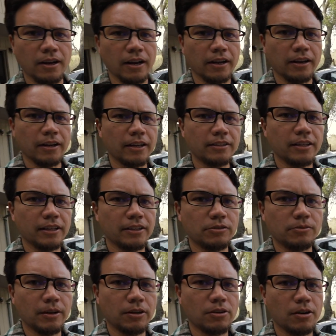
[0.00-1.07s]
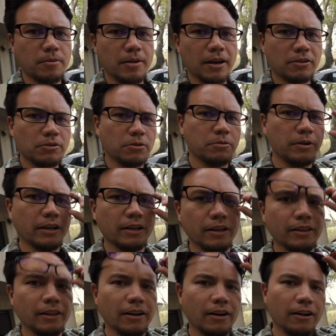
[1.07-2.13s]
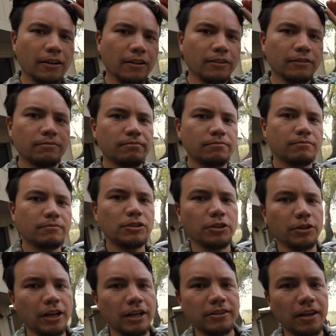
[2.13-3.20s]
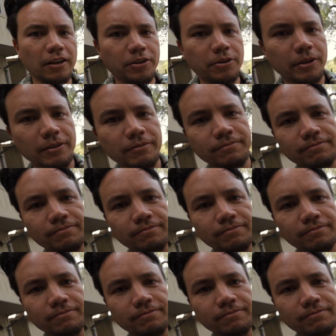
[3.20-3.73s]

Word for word: right, I gotta take this rental car back real quick, and then I'll show you guys how to do it.